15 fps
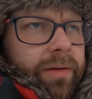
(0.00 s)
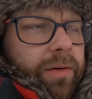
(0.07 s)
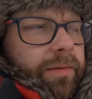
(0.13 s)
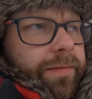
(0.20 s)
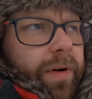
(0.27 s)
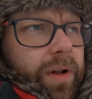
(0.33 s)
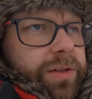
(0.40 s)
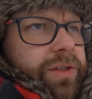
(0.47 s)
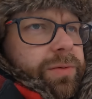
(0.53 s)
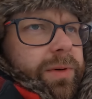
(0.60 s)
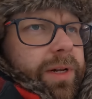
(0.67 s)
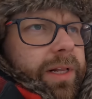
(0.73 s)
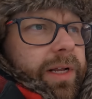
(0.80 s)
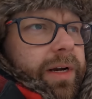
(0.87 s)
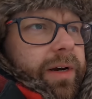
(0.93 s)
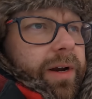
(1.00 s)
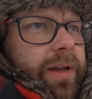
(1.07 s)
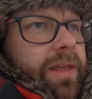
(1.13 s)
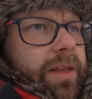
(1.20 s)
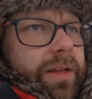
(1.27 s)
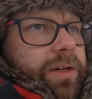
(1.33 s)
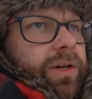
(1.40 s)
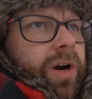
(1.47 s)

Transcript: Or faults would clear. And then the